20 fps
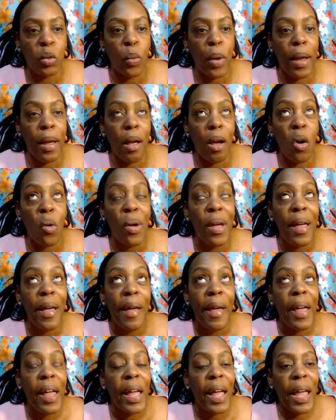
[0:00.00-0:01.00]
well,
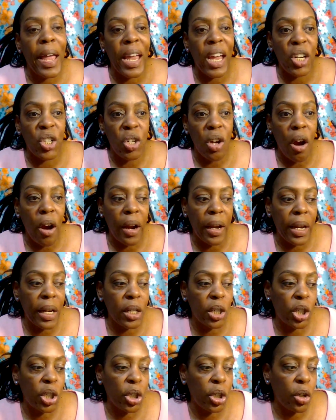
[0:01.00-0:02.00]
and
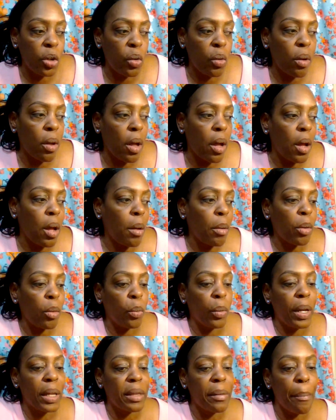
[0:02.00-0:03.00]
Target too uh,
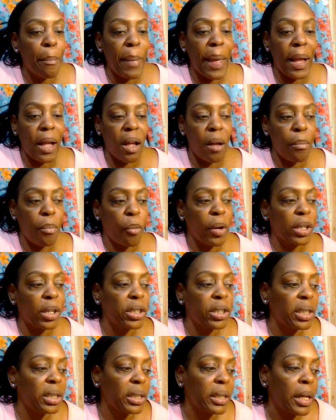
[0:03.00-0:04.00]
with makeup
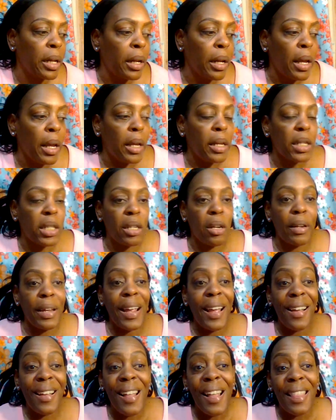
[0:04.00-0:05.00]
brushes so
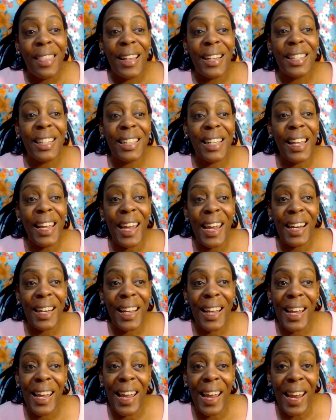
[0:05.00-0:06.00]
yeah this is the it,
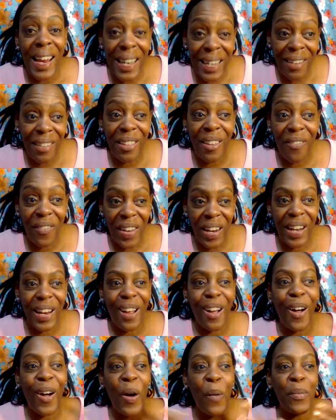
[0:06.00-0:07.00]
end of the
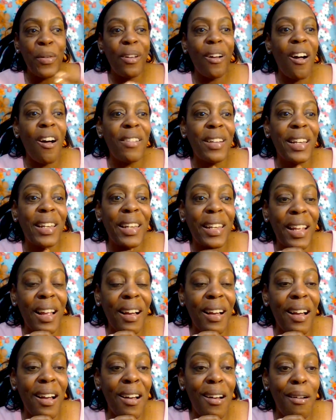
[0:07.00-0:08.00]
video i hope you all
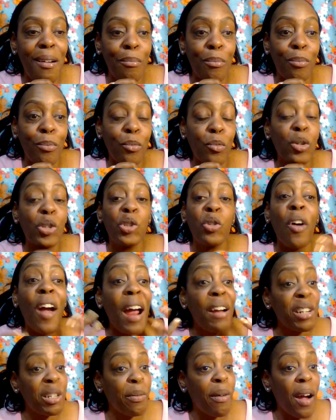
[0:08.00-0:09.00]
um, will
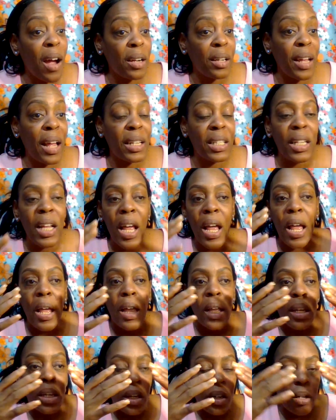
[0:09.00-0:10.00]
try these products
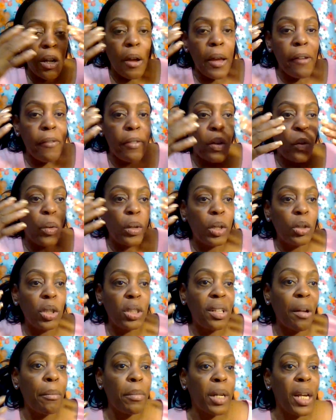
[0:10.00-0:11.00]
you know if you want to do
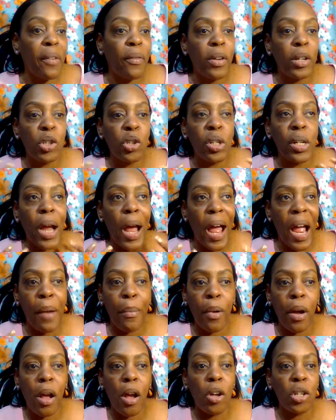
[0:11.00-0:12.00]
something different to your
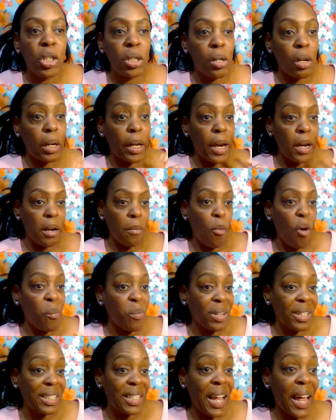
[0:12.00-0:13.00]
eyebrows you know to get them more
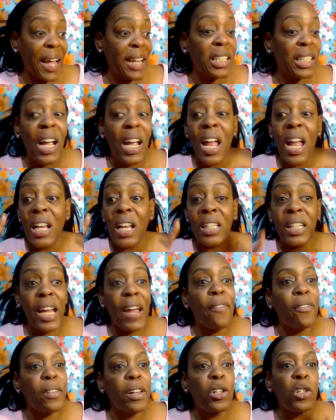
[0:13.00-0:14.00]
precise
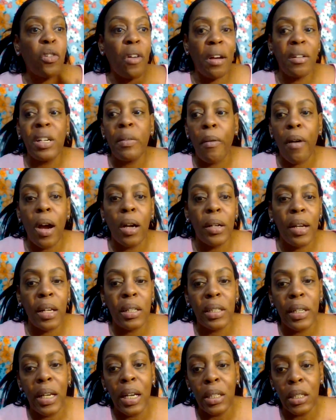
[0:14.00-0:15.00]
definitely try these
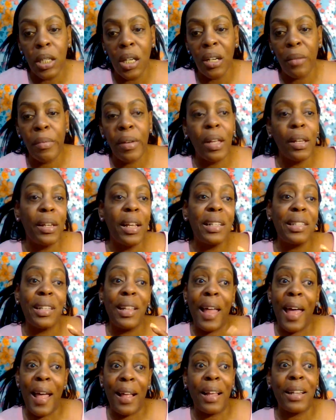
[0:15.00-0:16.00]
products it took me at least
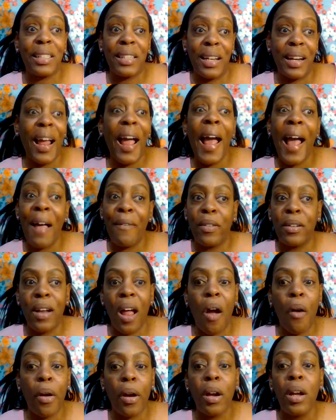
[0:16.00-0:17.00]
like i said a half an
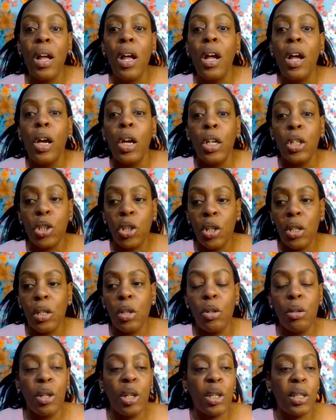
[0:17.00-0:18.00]
hour to
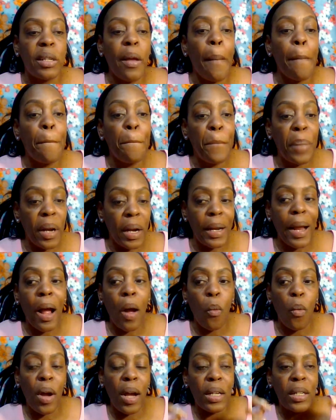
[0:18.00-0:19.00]
do this but
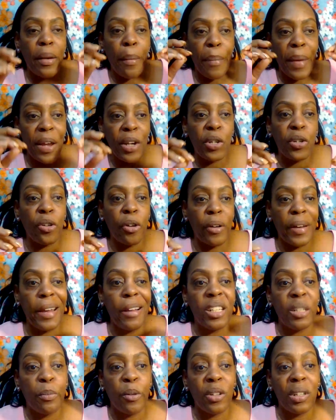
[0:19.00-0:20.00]
i wanted to make sure
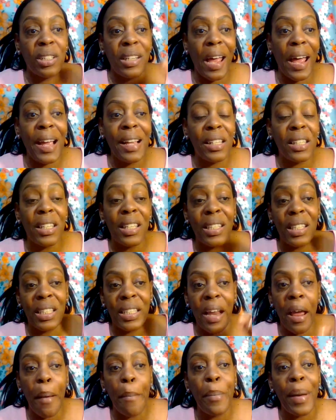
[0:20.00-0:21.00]
it's precise
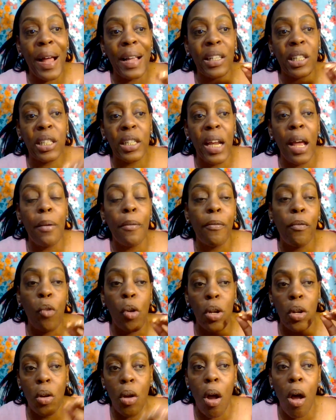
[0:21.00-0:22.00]
step by step
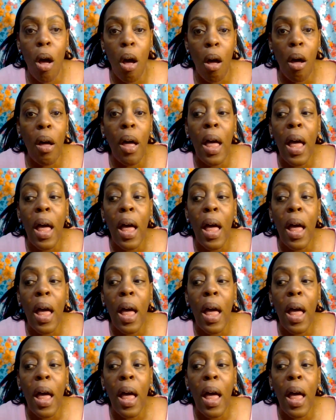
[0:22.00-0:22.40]
for you all